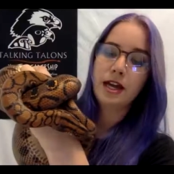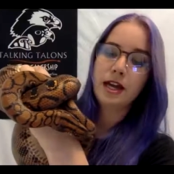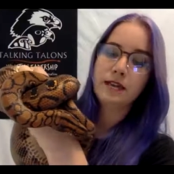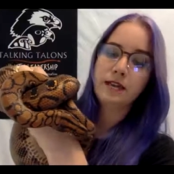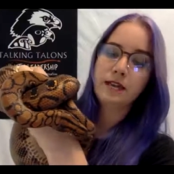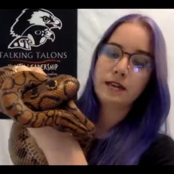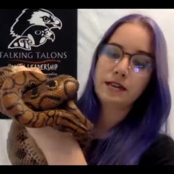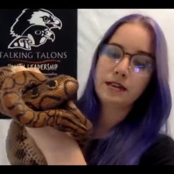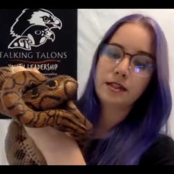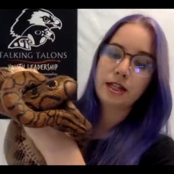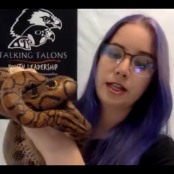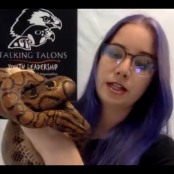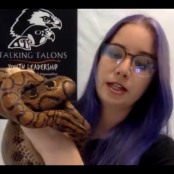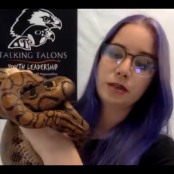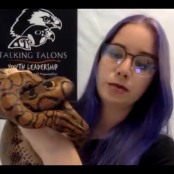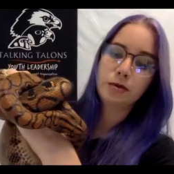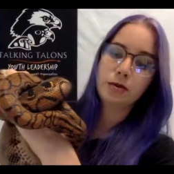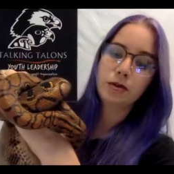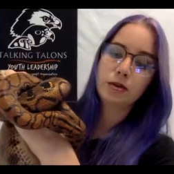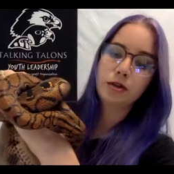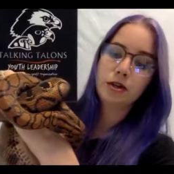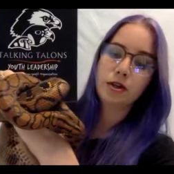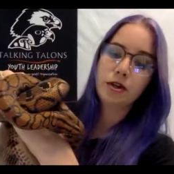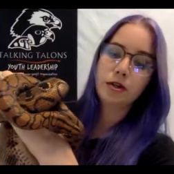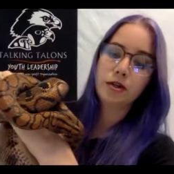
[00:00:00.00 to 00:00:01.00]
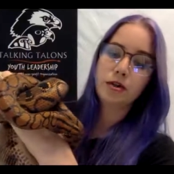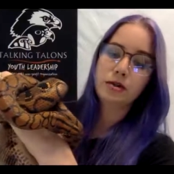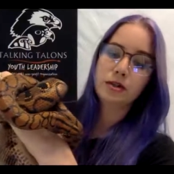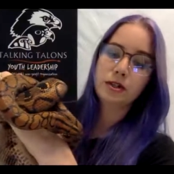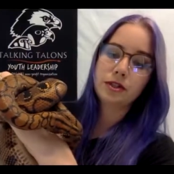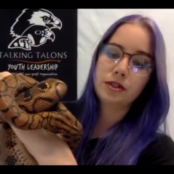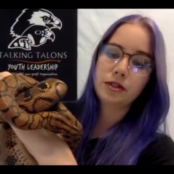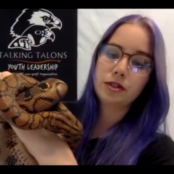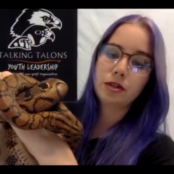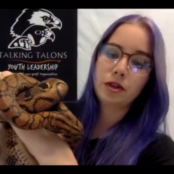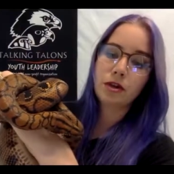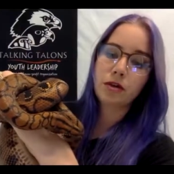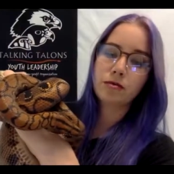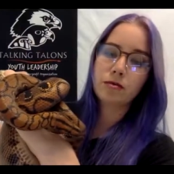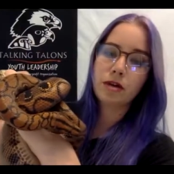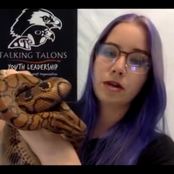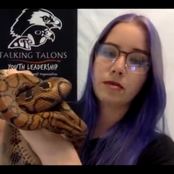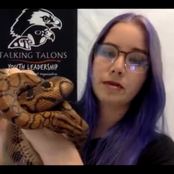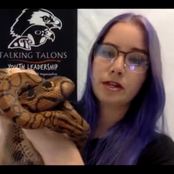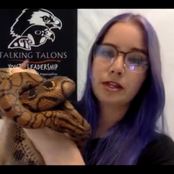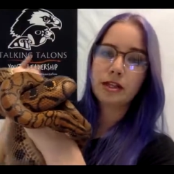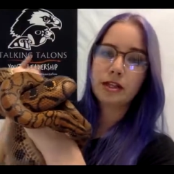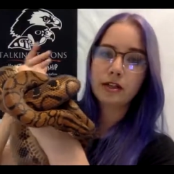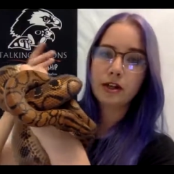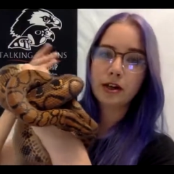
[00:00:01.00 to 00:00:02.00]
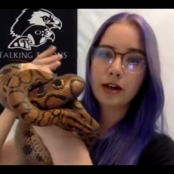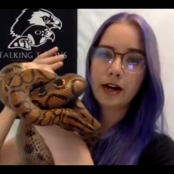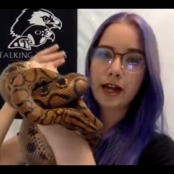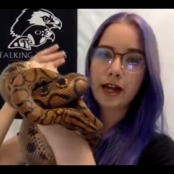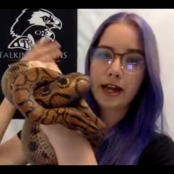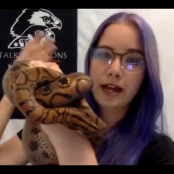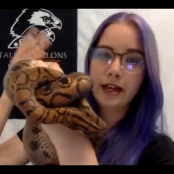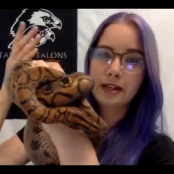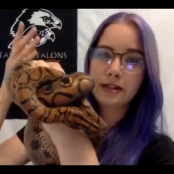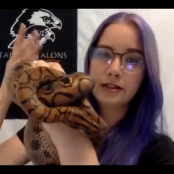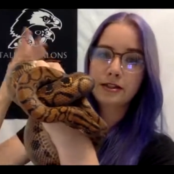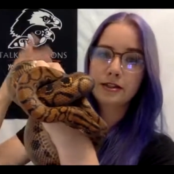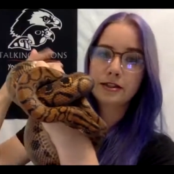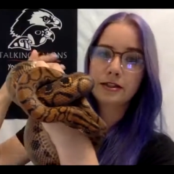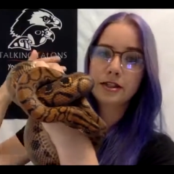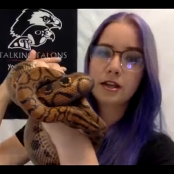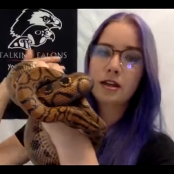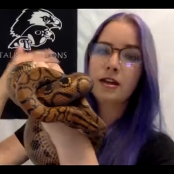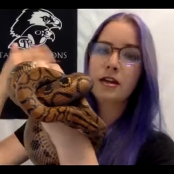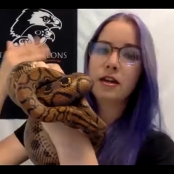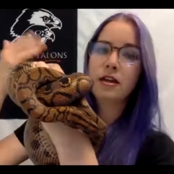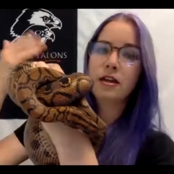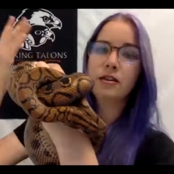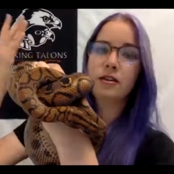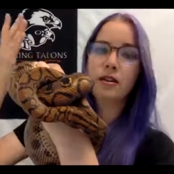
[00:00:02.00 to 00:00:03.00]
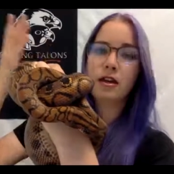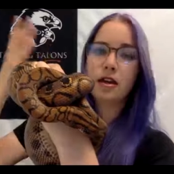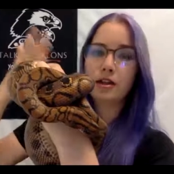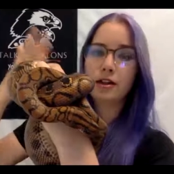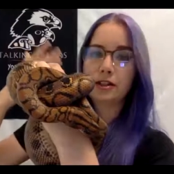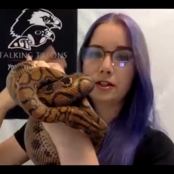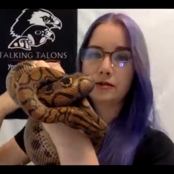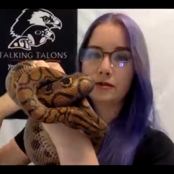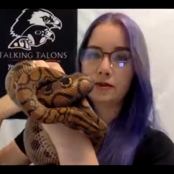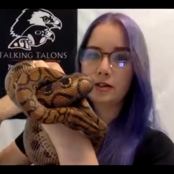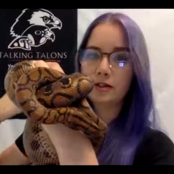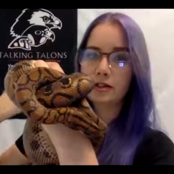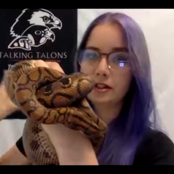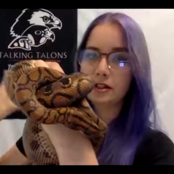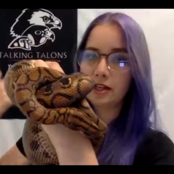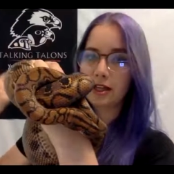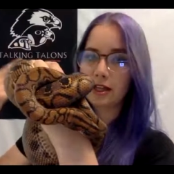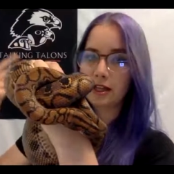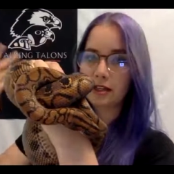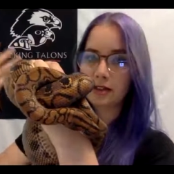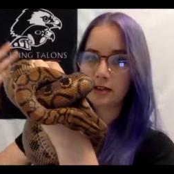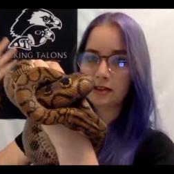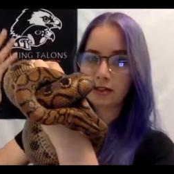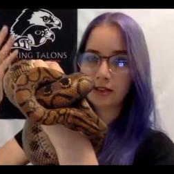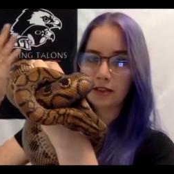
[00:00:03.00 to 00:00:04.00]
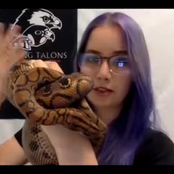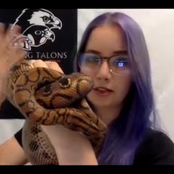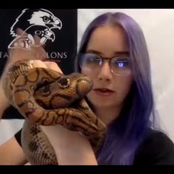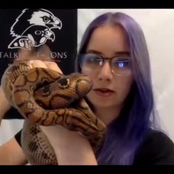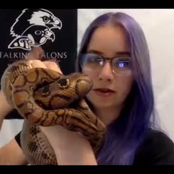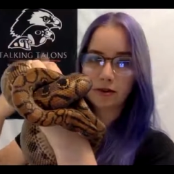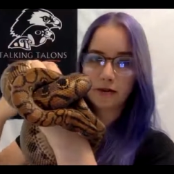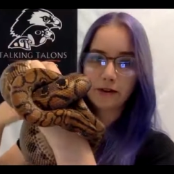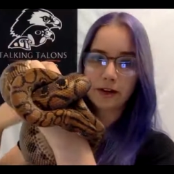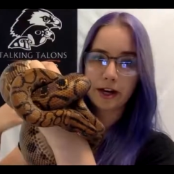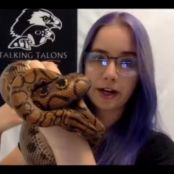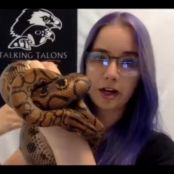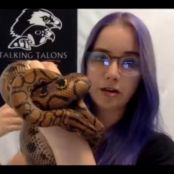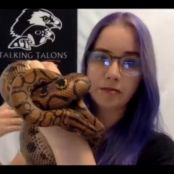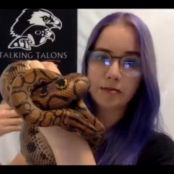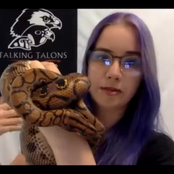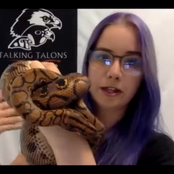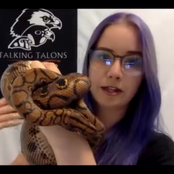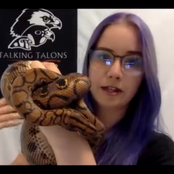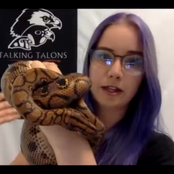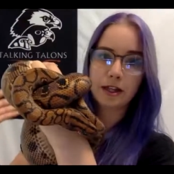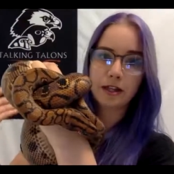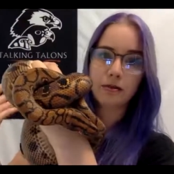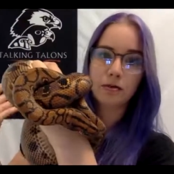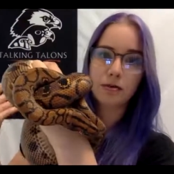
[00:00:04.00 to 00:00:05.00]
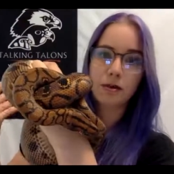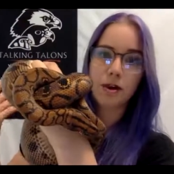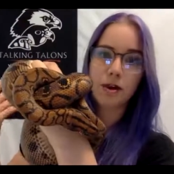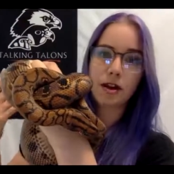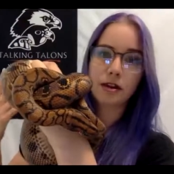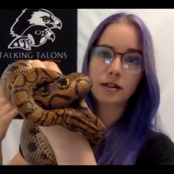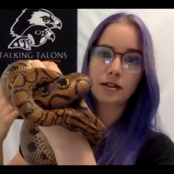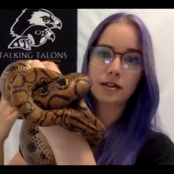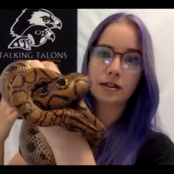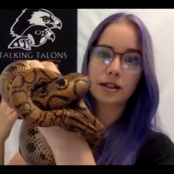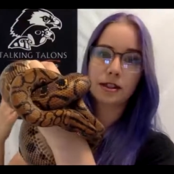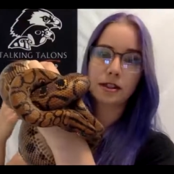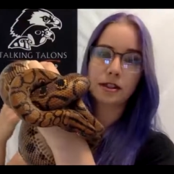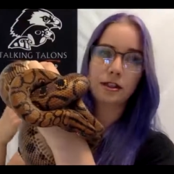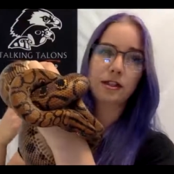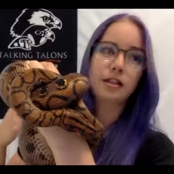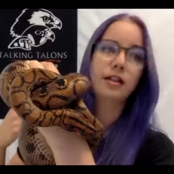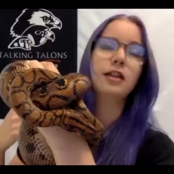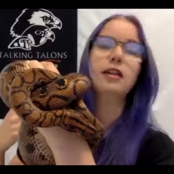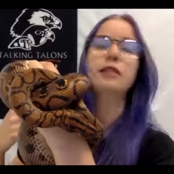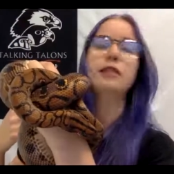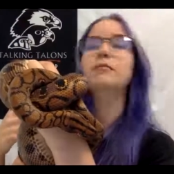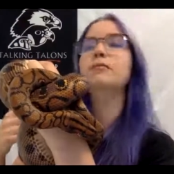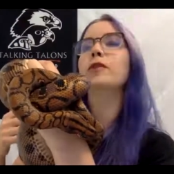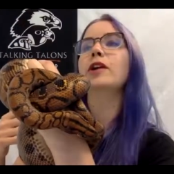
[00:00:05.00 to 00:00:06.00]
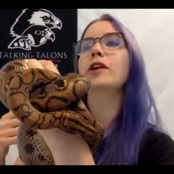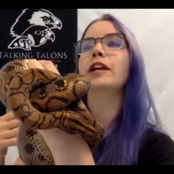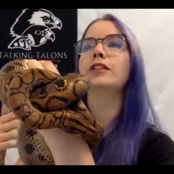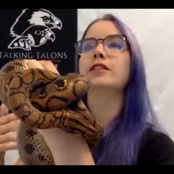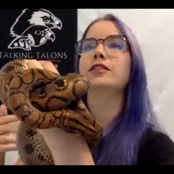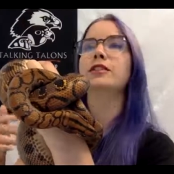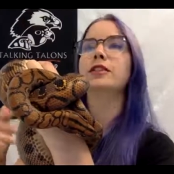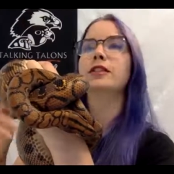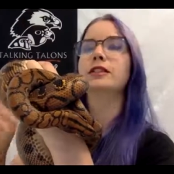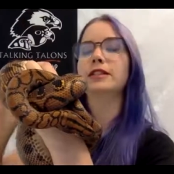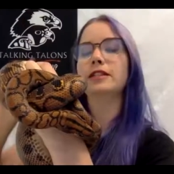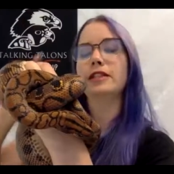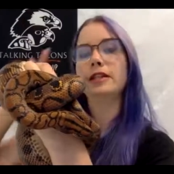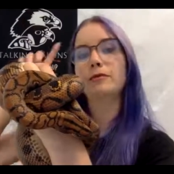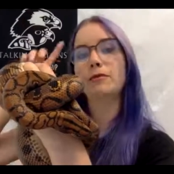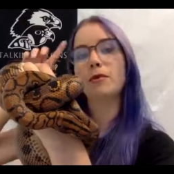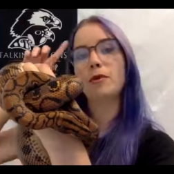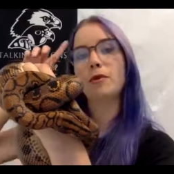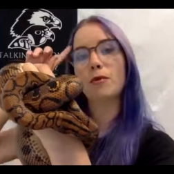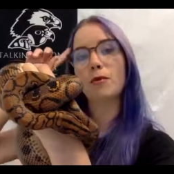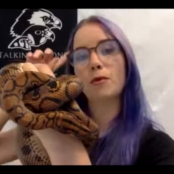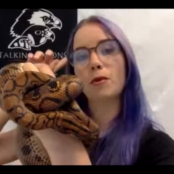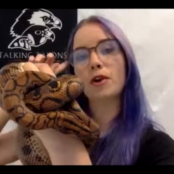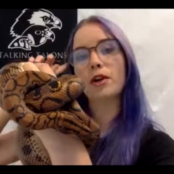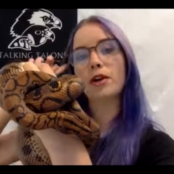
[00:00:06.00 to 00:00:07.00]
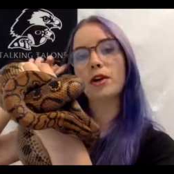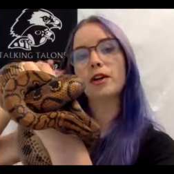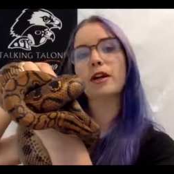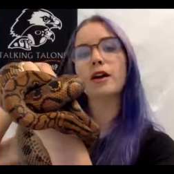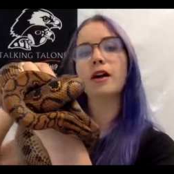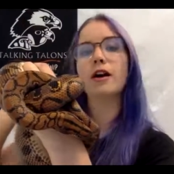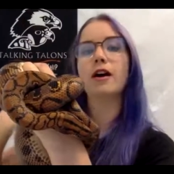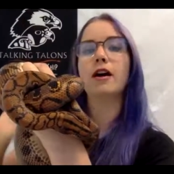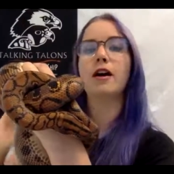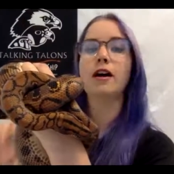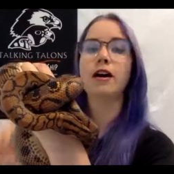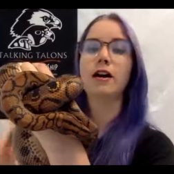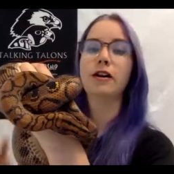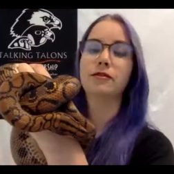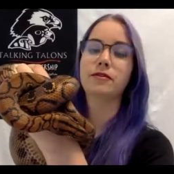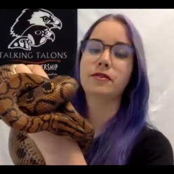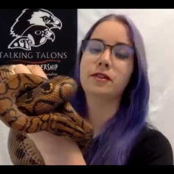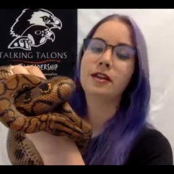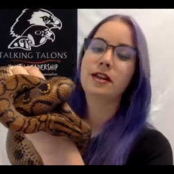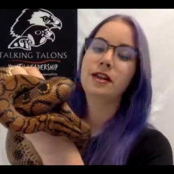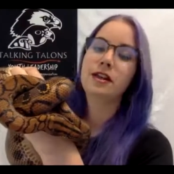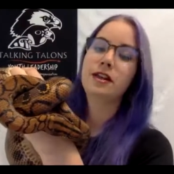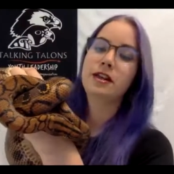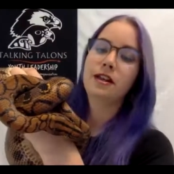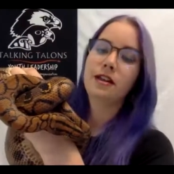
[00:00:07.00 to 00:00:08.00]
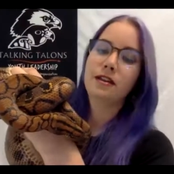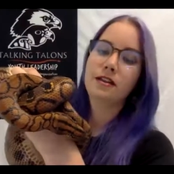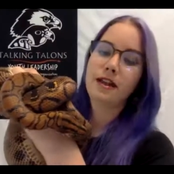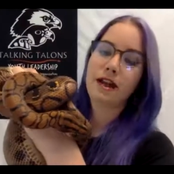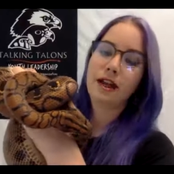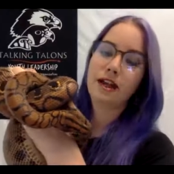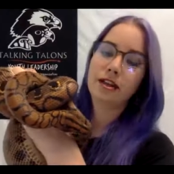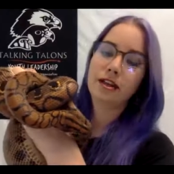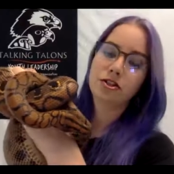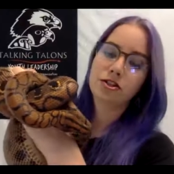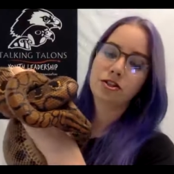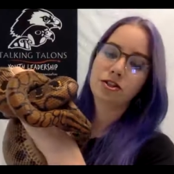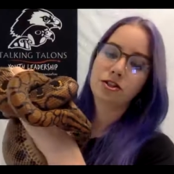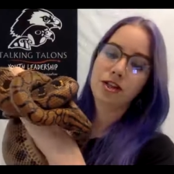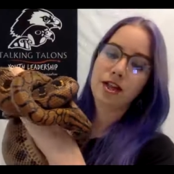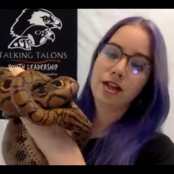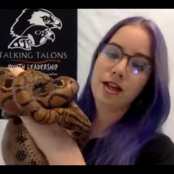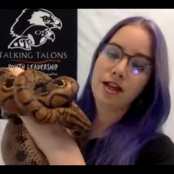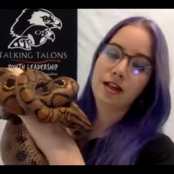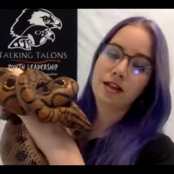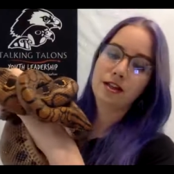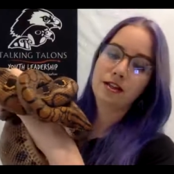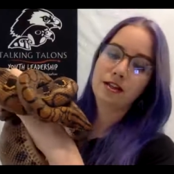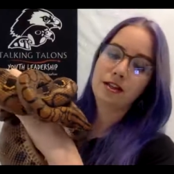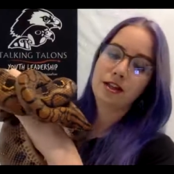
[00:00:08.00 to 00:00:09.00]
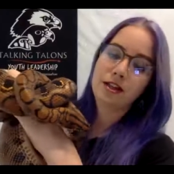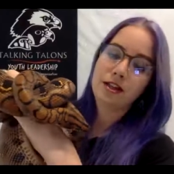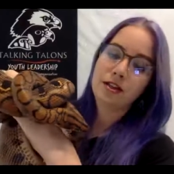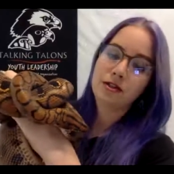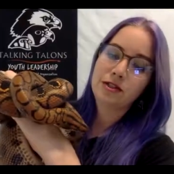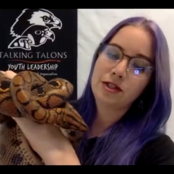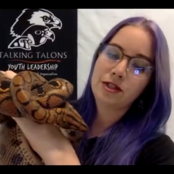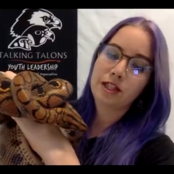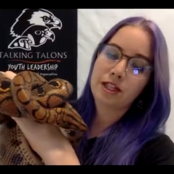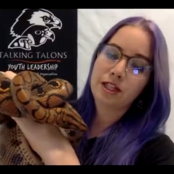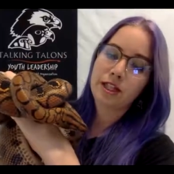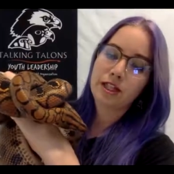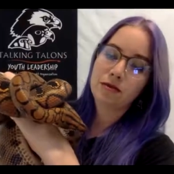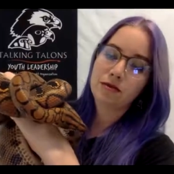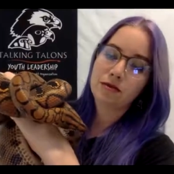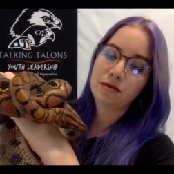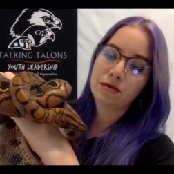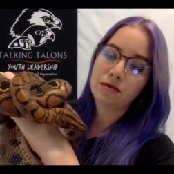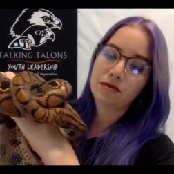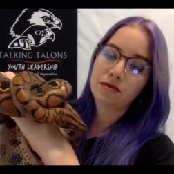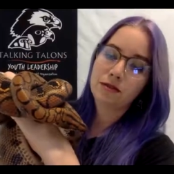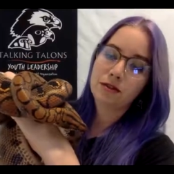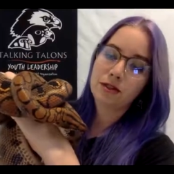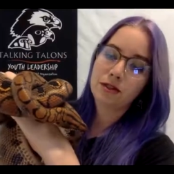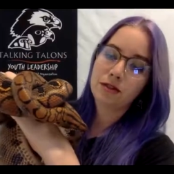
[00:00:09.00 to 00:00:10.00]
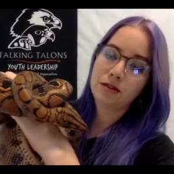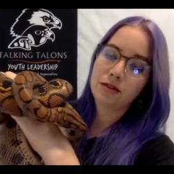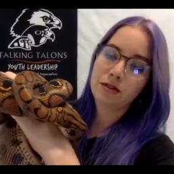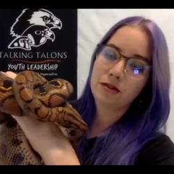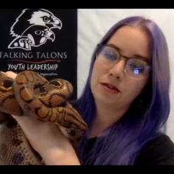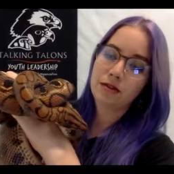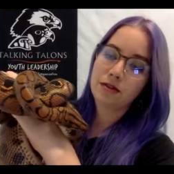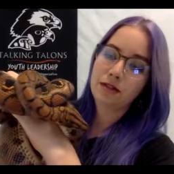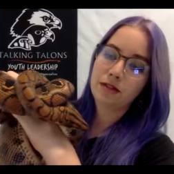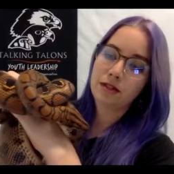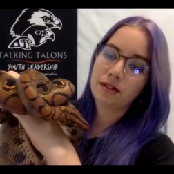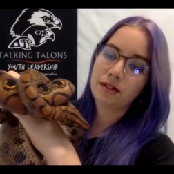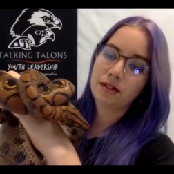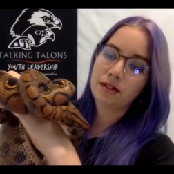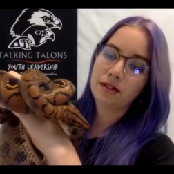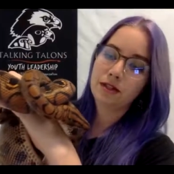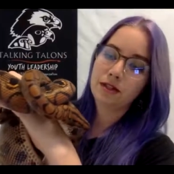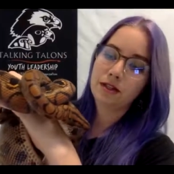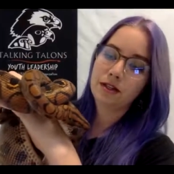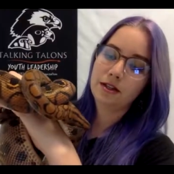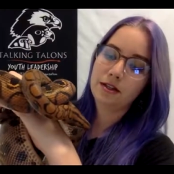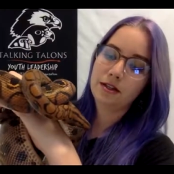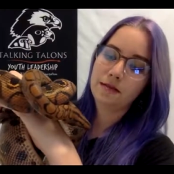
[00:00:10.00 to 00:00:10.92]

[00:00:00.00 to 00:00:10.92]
and the snakes will know to start rubbing their heads along different things in their environment like rocks and, and branches and they will work off that shed so that it can reveal the